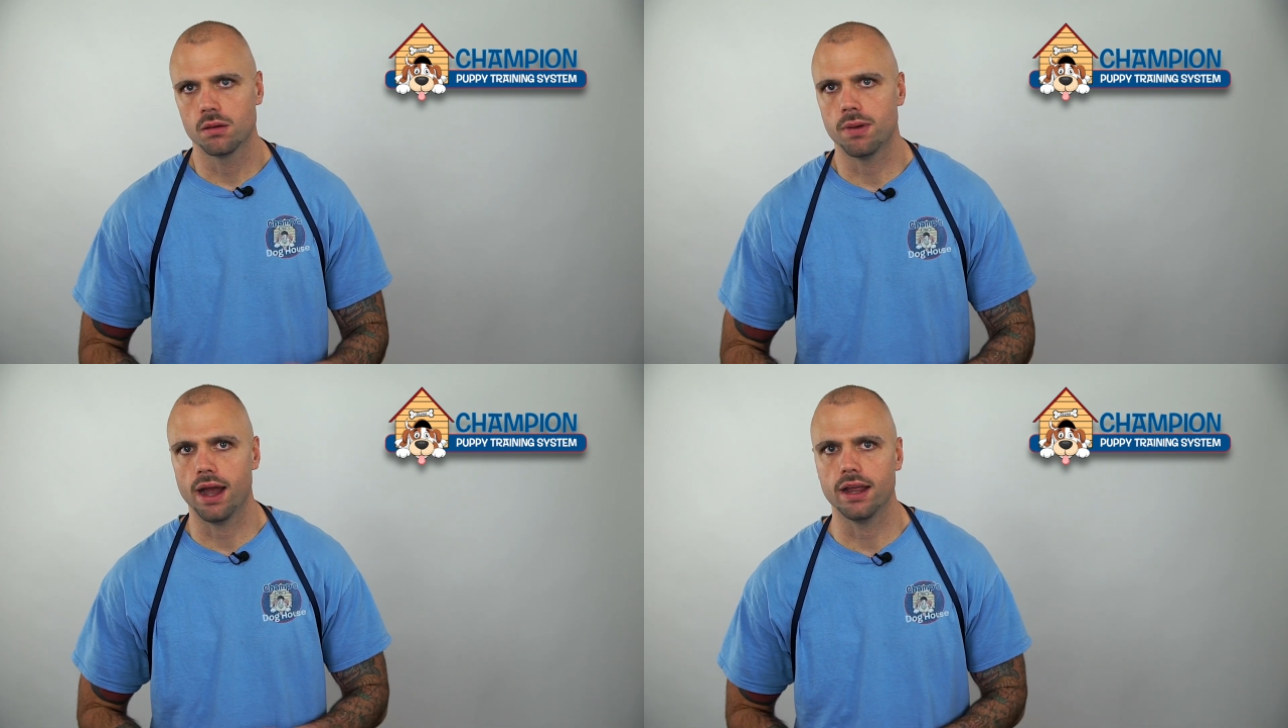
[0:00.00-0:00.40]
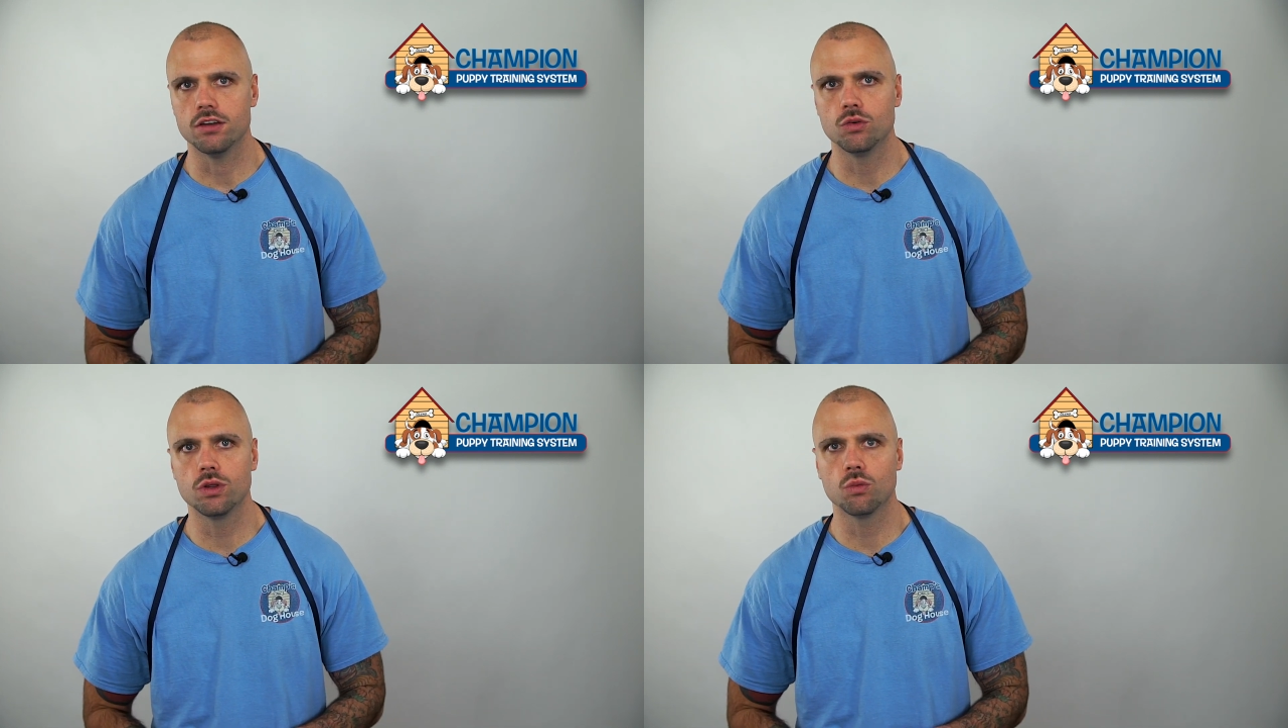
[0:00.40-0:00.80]
By
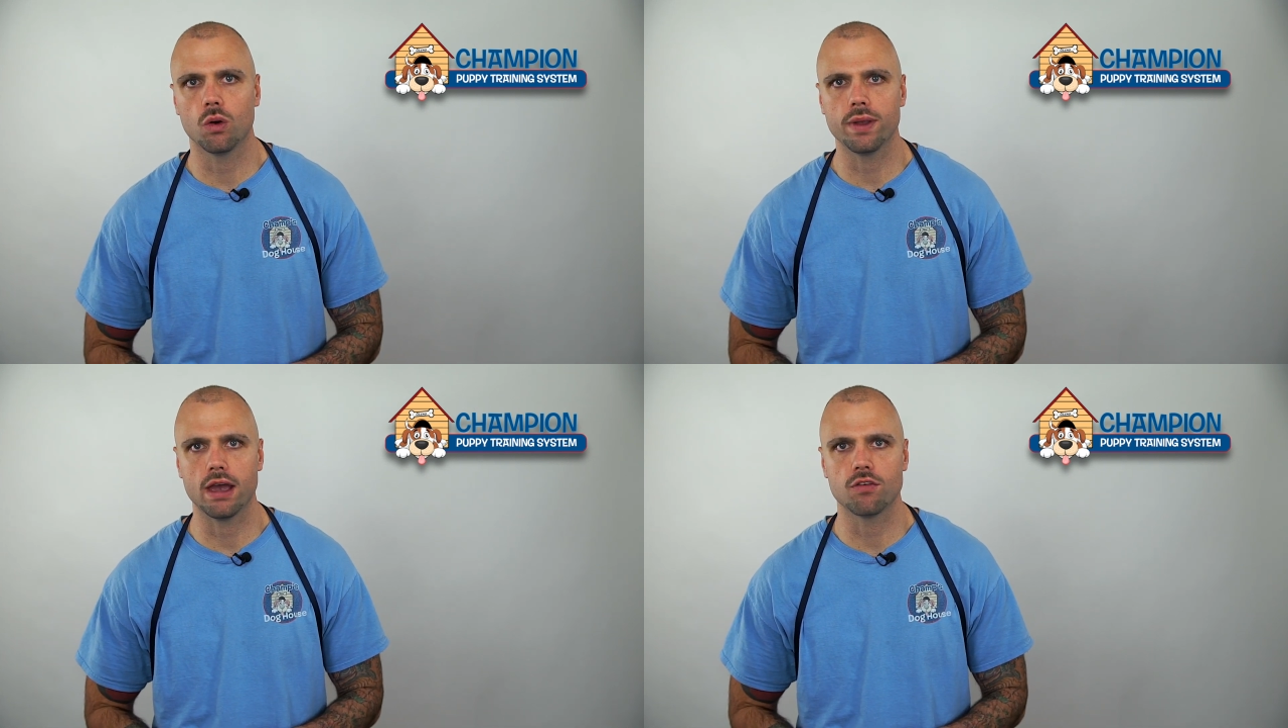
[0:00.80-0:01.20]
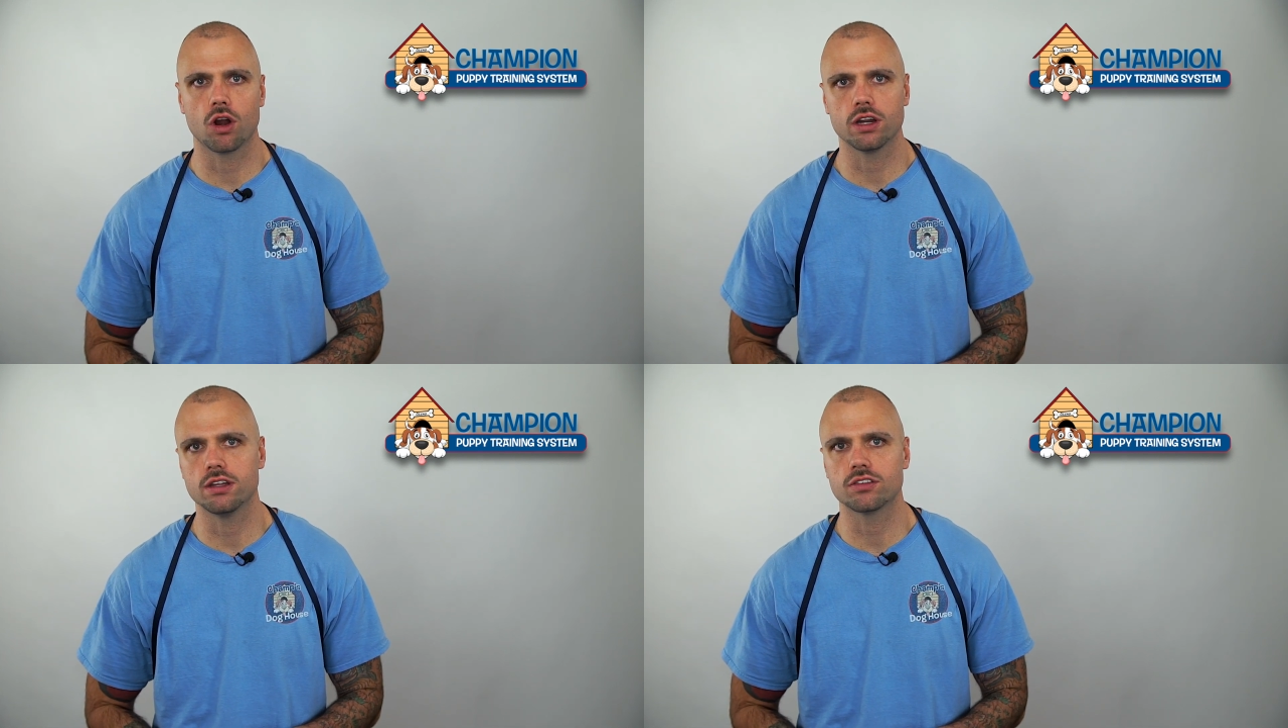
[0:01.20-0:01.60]
doing what we have
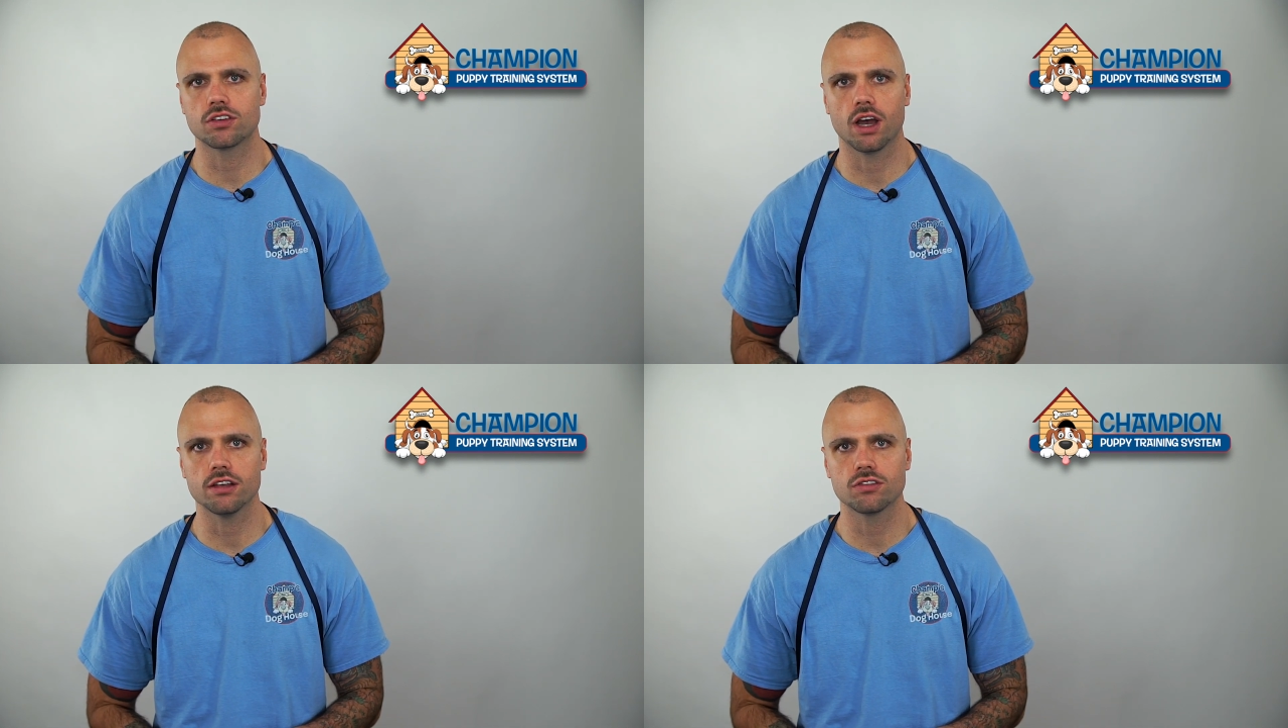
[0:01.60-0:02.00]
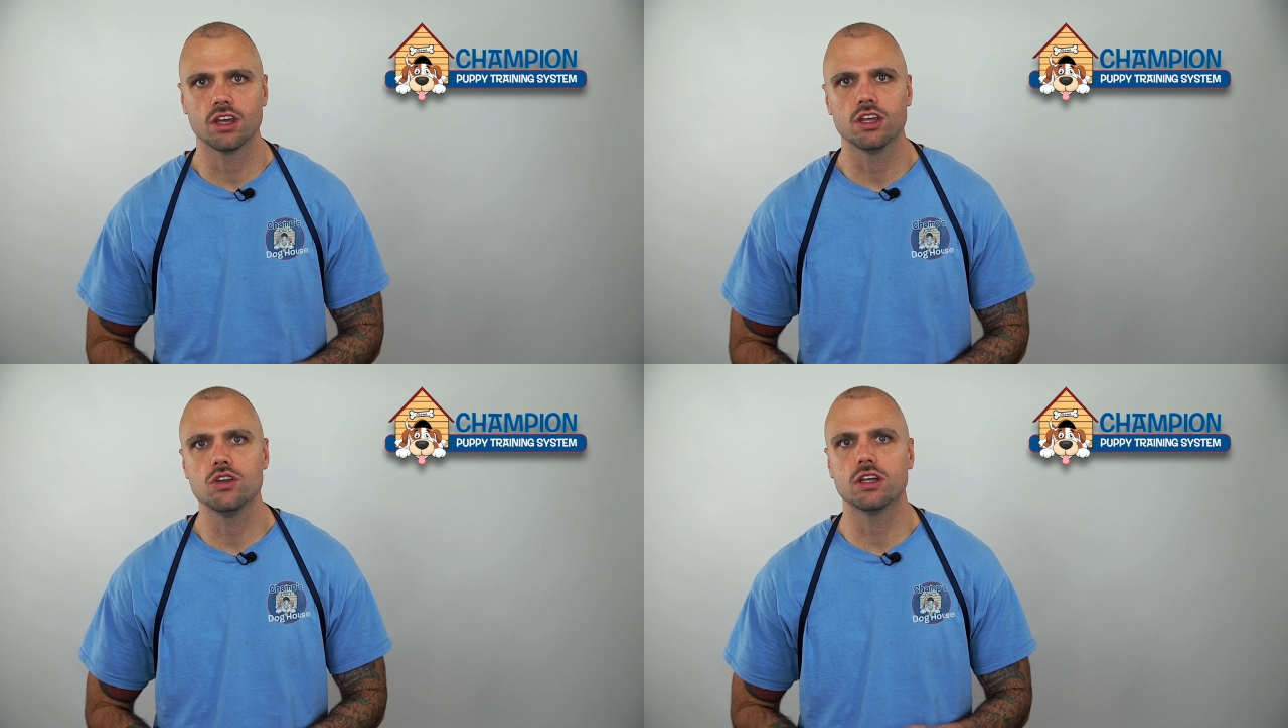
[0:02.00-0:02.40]
already discussed,
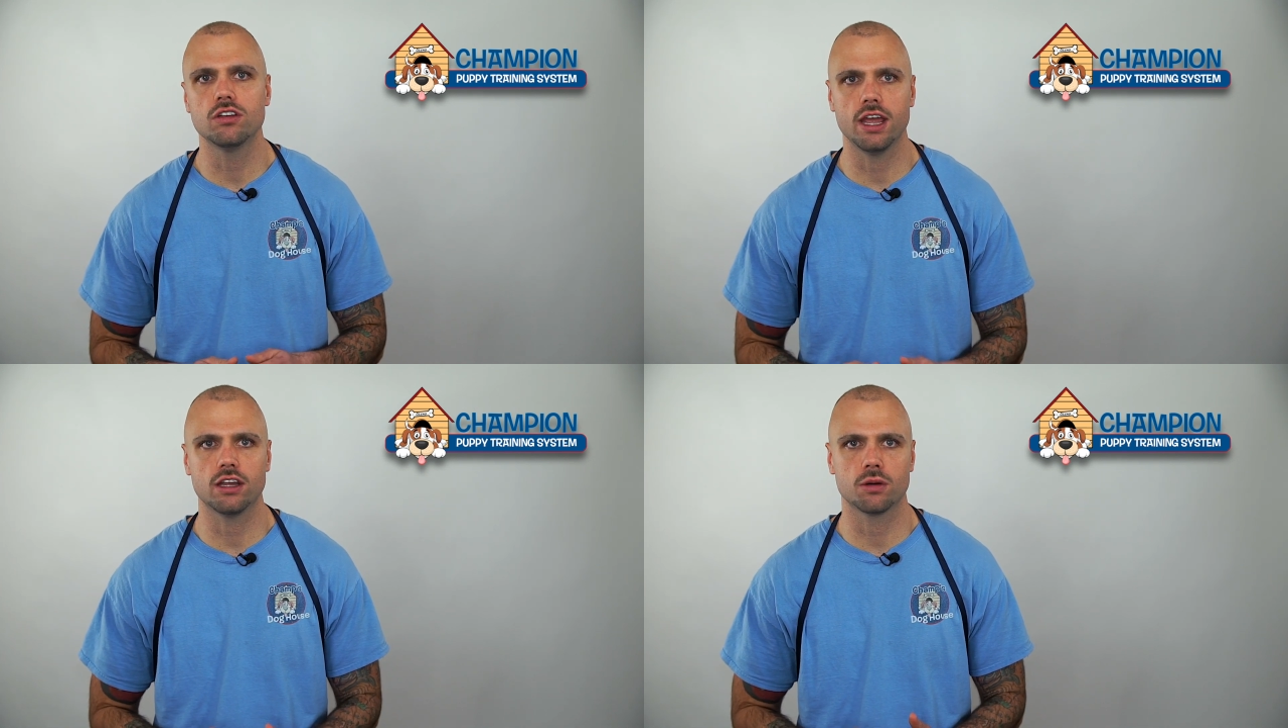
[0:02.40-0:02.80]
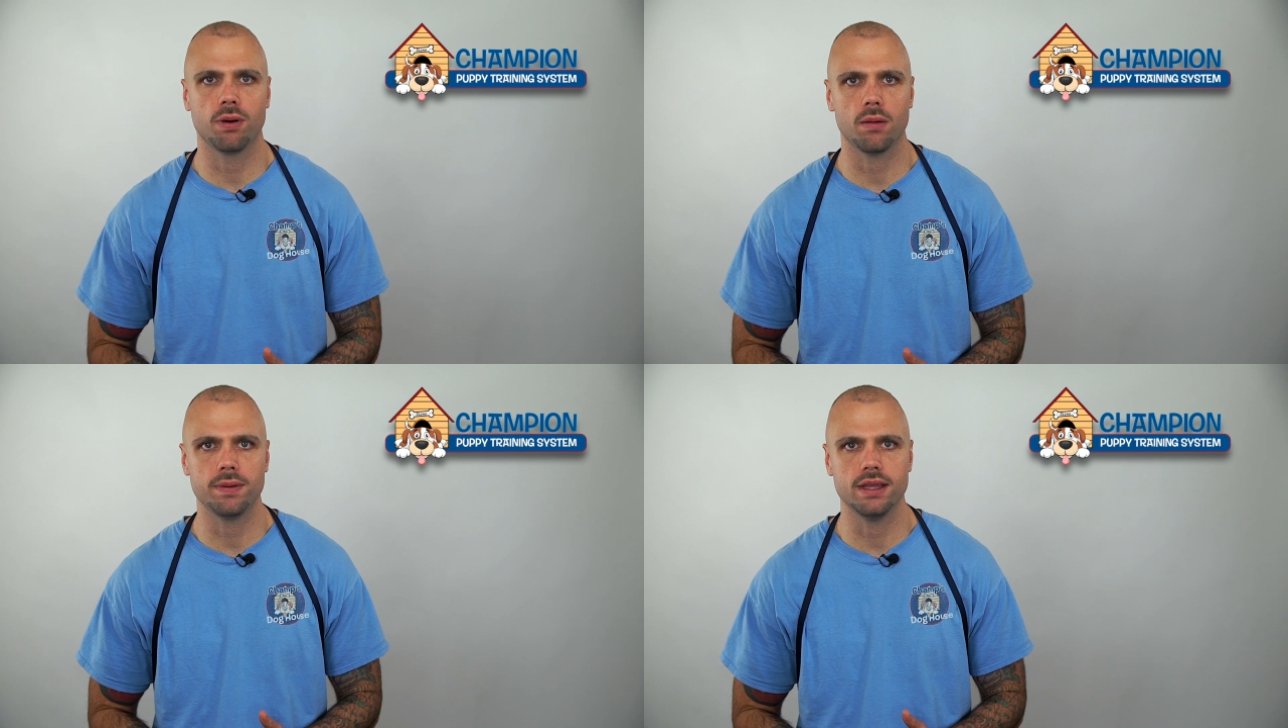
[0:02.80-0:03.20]
you can take your
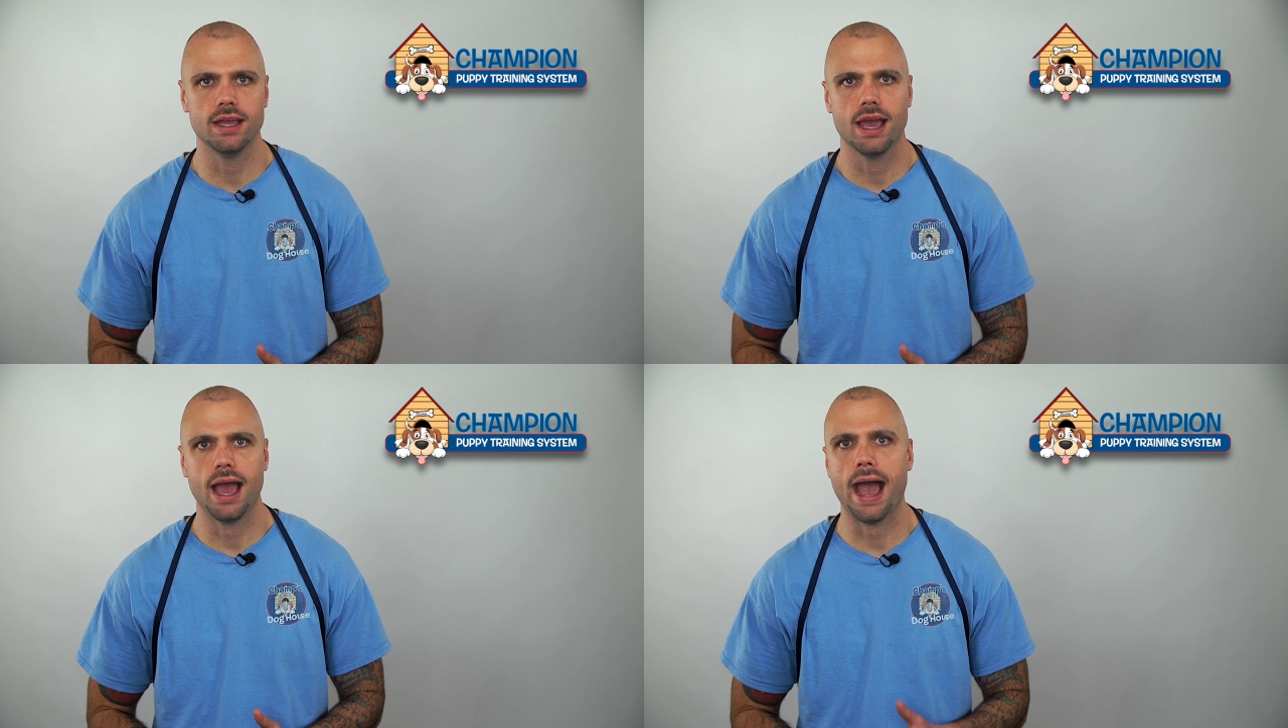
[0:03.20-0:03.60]
puppy